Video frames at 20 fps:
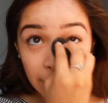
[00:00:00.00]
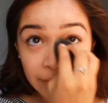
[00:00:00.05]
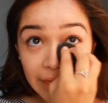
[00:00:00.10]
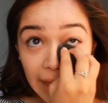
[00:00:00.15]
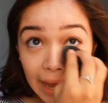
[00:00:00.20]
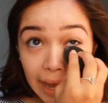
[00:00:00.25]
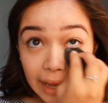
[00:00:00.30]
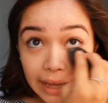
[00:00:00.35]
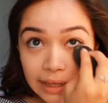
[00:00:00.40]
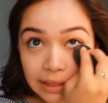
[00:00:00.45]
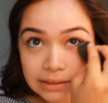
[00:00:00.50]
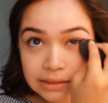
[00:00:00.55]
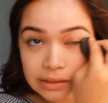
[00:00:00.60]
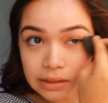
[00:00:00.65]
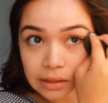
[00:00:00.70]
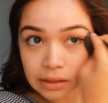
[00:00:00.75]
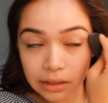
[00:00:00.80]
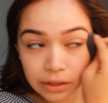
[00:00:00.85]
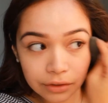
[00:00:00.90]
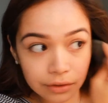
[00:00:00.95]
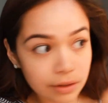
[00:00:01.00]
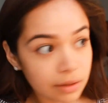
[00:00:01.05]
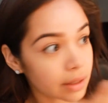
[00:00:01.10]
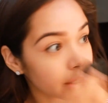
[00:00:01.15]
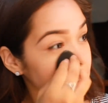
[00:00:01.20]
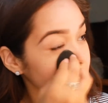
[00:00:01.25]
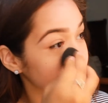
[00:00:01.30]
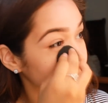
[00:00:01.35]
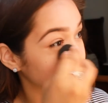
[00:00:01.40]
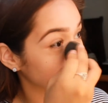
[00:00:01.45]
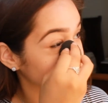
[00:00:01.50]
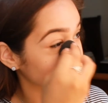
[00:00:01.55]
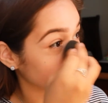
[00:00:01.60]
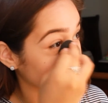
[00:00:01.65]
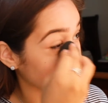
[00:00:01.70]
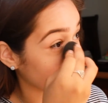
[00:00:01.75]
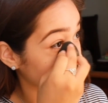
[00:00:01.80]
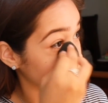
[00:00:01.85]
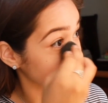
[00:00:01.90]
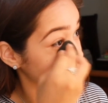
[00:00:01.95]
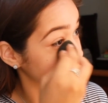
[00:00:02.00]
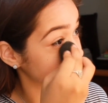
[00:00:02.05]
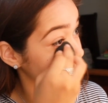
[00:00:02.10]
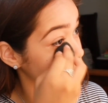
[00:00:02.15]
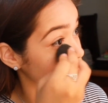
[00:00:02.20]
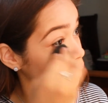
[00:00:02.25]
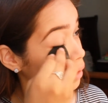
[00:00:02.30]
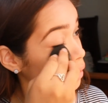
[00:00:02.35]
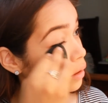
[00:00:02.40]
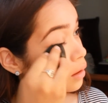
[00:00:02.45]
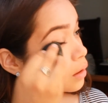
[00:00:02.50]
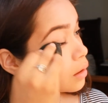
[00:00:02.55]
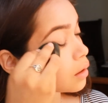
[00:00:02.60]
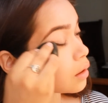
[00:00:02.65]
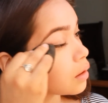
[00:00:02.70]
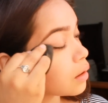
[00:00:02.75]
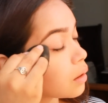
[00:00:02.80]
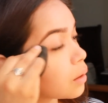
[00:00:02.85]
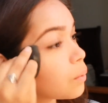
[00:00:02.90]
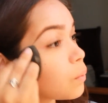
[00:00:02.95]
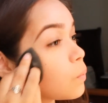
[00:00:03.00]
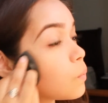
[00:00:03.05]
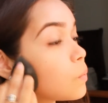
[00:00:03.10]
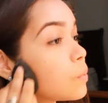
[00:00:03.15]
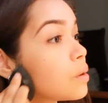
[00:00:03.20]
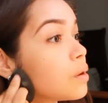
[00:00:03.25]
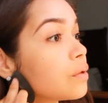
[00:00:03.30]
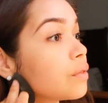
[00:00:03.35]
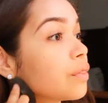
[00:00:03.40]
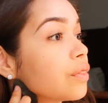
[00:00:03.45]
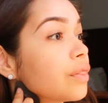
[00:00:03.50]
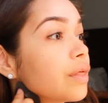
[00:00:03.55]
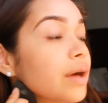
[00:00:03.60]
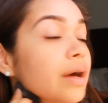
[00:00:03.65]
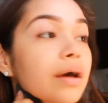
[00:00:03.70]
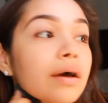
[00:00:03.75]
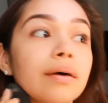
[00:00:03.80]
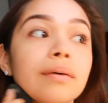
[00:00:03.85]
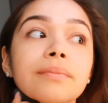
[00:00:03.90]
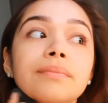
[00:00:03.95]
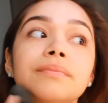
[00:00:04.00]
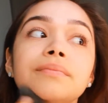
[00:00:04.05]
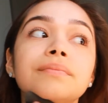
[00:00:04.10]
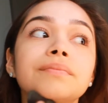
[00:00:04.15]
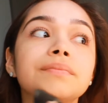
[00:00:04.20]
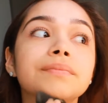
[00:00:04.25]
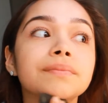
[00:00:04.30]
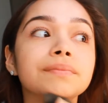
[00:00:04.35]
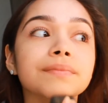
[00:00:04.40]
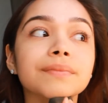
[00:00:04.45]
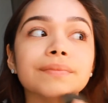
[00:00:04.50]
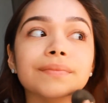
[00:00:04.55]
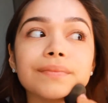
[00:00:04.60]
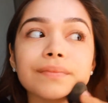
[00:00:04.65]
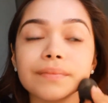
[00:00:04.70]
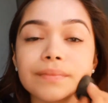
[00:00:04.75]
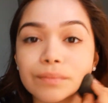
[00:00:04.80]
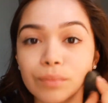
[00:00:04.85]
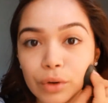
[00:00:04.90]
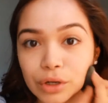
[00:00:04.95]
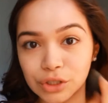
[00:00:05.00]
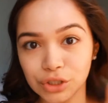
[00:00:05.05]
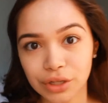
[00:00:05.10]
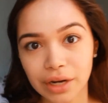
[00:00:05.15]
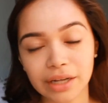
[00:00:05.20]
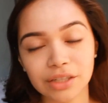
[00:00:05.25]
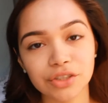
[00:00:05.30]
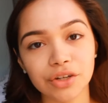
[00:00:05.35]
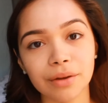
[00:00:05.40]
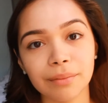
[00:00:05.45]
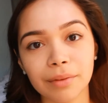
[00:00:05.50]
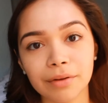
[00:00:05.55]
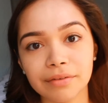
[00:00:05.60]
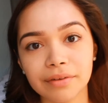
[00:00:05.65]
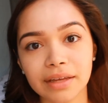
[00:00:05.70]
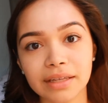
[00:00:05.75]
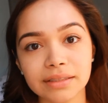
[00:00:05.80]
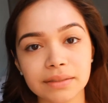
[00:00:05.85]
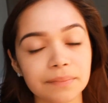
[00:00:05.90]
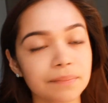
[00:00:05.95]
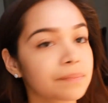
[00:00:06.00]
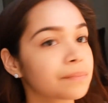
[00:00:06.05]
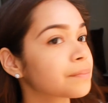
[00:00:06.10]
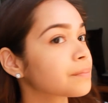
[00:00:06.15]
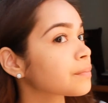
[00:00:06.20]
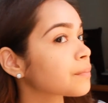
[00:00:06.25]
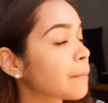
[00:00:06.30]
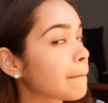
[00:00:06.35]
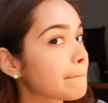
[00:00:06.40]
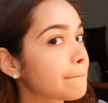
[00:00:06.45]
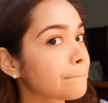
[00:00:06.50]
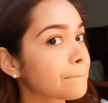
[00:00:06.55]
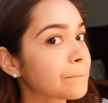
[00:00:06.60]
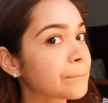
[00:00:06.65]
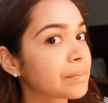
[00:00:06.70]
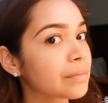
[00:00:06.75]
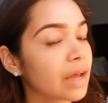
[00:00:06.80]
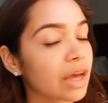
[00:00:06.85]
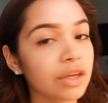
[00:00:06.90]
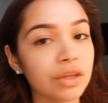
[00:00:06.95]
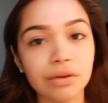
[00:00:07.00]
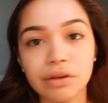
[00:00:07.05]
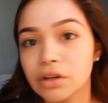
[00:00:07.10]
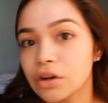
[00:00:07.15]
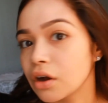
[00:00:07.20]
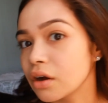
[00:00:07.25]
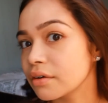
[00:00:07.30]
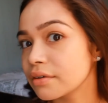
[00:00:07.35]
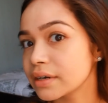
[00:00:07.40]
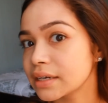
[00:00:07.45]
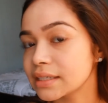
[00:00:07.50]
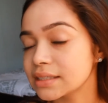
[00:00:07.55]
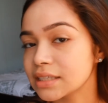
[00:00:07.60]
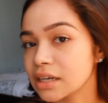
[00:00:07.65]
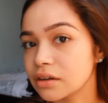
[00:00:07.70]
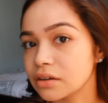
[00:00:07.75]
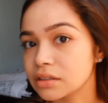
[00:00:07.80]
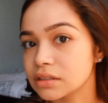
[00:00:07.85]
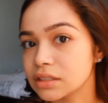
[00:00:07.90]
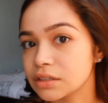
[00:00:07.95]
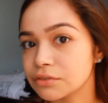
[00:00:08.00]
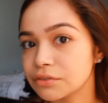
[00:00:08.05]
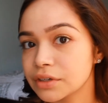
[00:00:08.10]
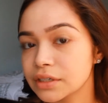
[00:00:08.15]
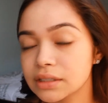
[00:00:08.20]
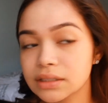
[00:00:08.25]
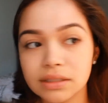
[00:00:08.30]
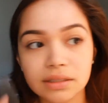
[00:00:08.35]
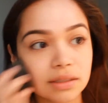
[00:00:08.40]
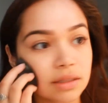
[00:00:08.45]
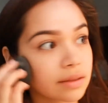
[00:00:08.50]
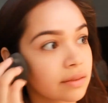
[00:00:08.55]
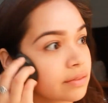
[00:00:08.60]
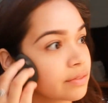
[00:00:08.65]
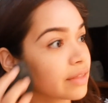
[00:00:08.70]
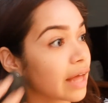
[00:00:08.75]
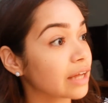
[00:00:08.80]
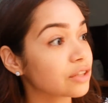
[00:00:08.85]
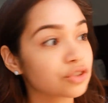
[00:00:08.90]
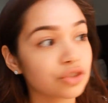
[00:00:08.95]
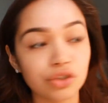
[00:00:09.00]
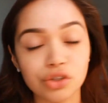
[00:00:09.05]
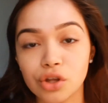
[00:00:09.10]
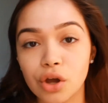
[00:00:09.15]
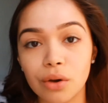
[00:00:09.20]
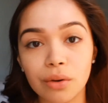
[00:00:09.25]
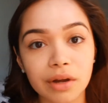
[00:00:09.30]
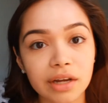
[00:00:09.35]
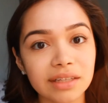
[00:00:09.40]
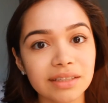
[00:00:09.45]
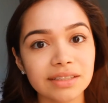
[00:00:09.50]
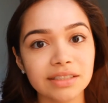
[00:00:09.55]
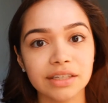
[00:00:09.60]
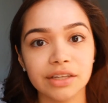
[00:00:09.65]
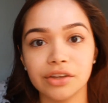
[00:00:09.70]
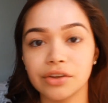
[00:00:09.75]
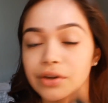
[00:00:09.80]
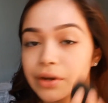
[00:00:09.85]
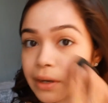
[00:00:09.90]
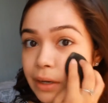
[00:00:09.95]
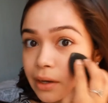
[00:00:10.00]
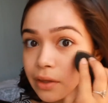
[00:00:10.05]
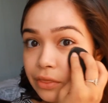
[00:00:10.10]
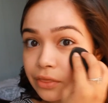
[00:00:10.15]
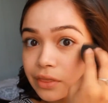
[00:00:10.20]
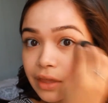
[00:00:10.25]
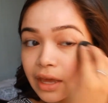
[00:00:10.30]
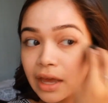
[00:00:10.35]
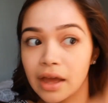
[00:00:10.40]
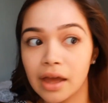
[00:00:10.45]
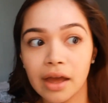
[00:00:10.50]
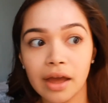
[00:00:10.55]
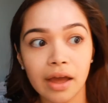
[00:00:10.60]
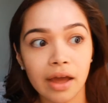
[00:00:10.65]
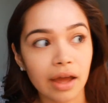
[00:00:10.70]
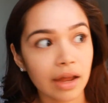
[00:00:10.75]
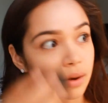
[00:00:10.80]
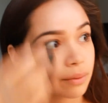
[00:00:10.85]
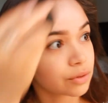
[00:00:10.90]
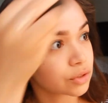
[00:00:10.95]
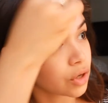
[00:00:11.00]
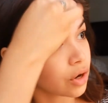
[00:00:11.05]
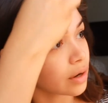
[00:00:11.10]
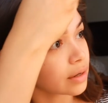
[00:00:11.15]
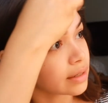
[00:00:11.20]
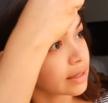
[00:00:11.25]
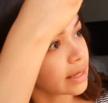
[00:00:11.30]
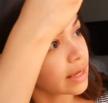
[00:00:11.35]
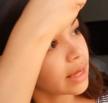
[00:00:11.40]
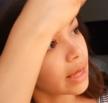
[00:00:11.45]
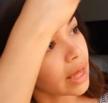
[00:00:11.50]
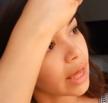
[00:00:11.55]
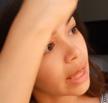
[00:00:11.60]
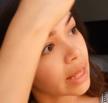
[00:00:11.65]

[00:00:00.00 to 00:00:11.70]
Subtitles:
That is literally just the moisturizer on my face, and you can already tell the difference. That's no concealer, nothing, and it was hardly